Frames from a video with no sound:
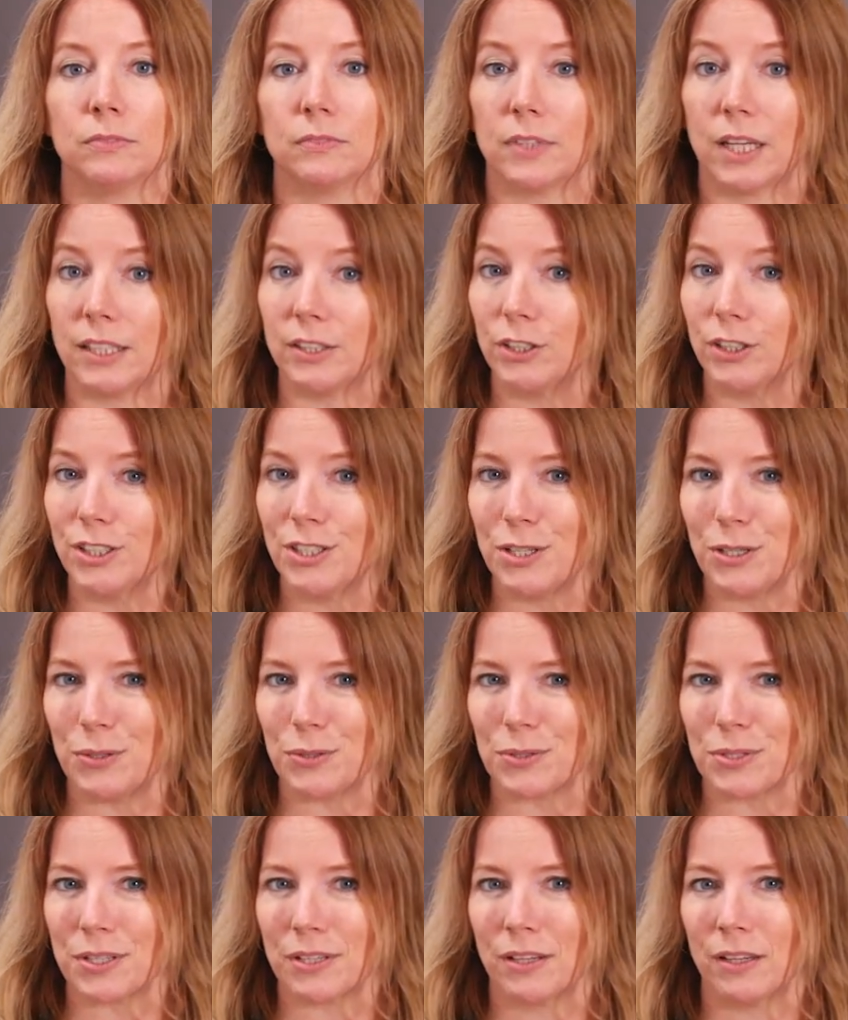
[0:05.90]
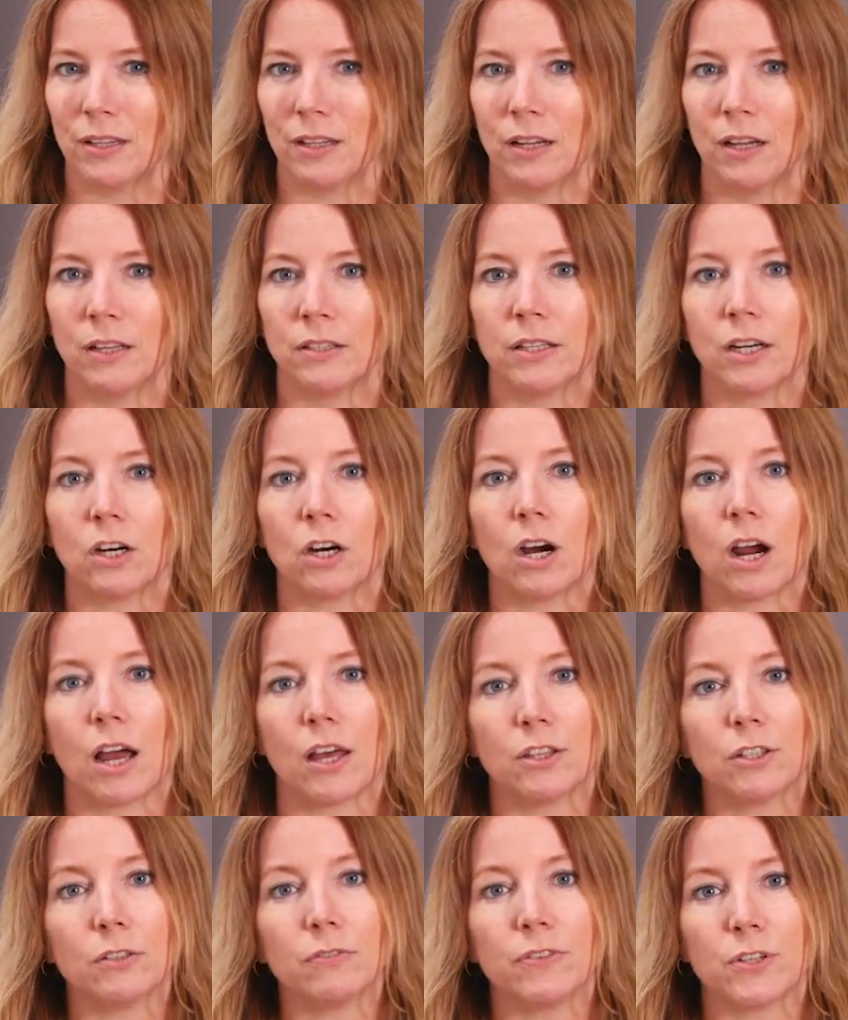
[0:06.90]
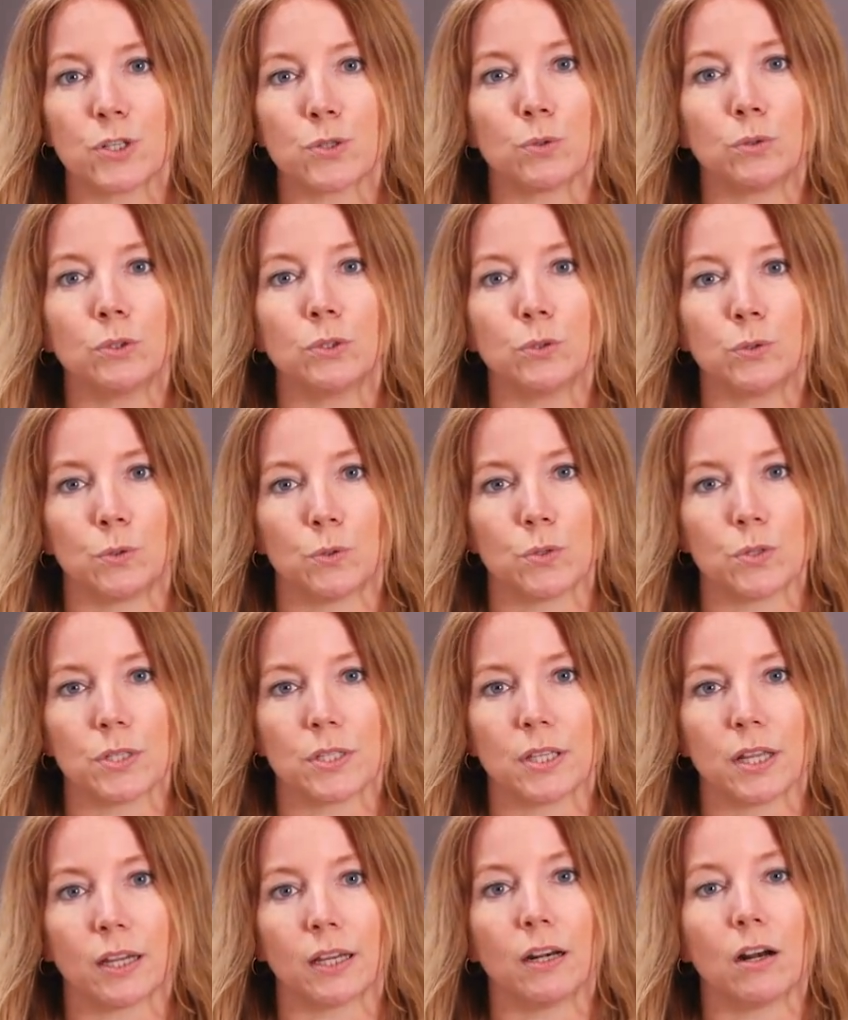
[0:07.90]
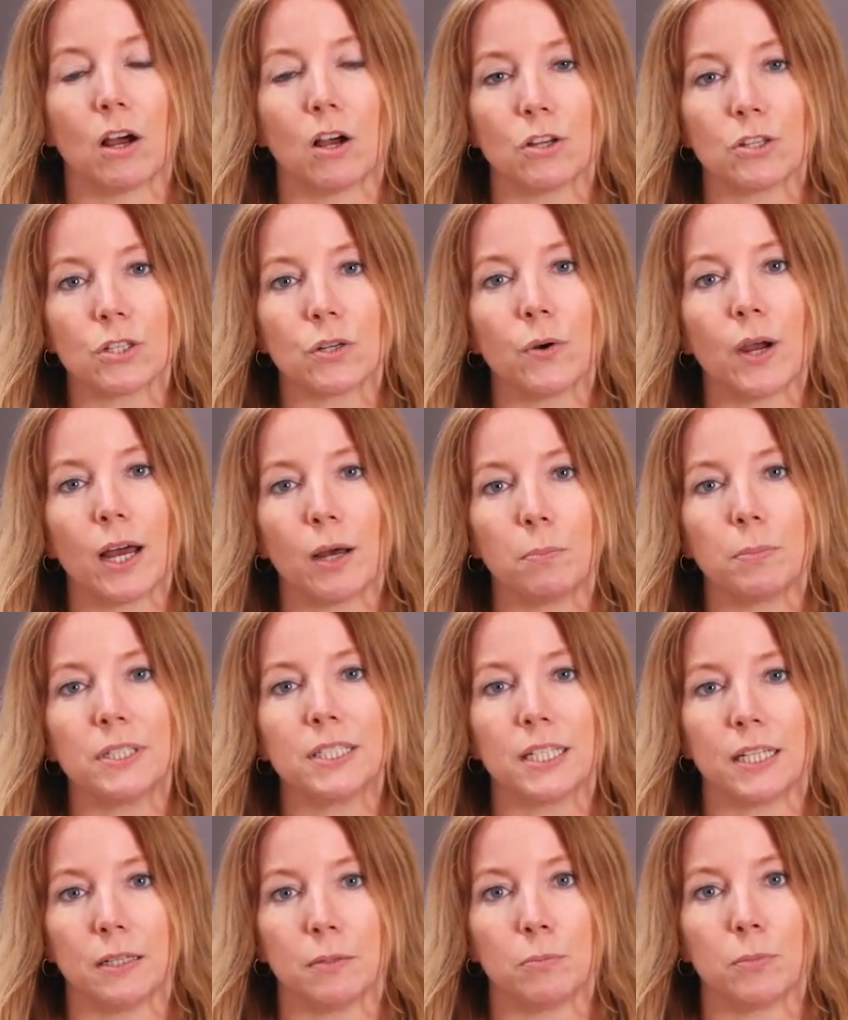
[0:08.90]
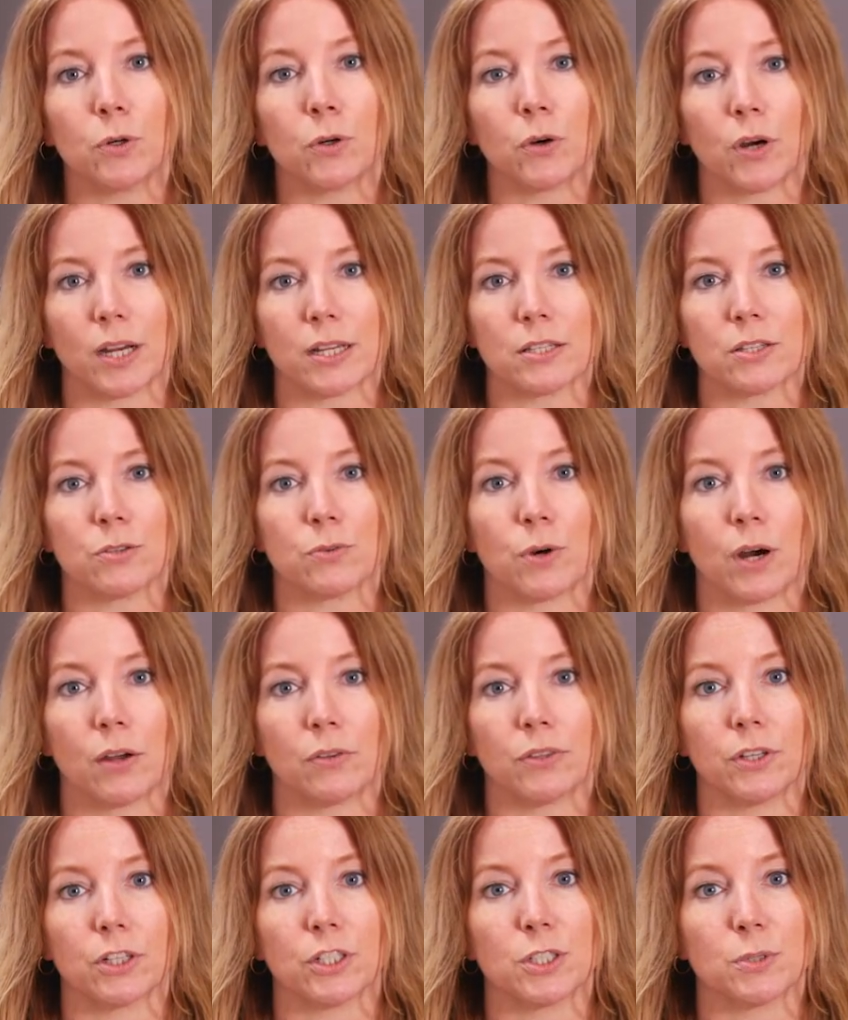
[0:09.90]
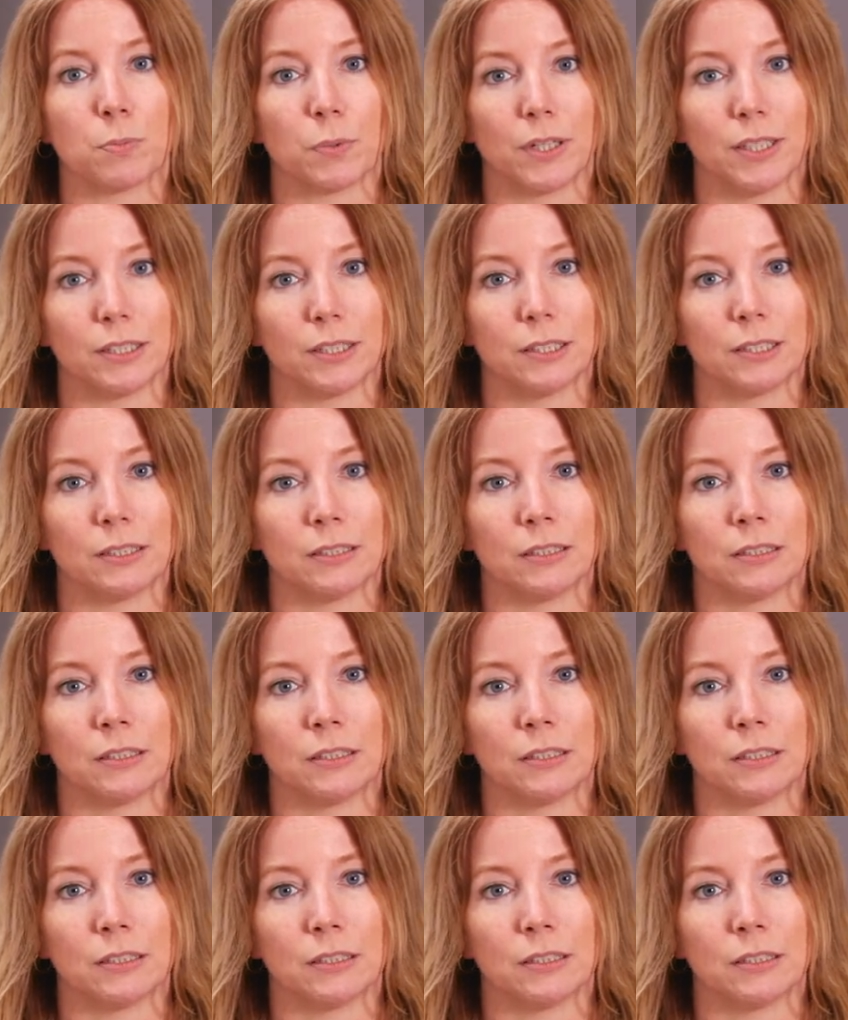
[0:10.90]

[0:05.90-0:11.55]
And good news, there are other visual tools that can also help a team progress throughout their sprint.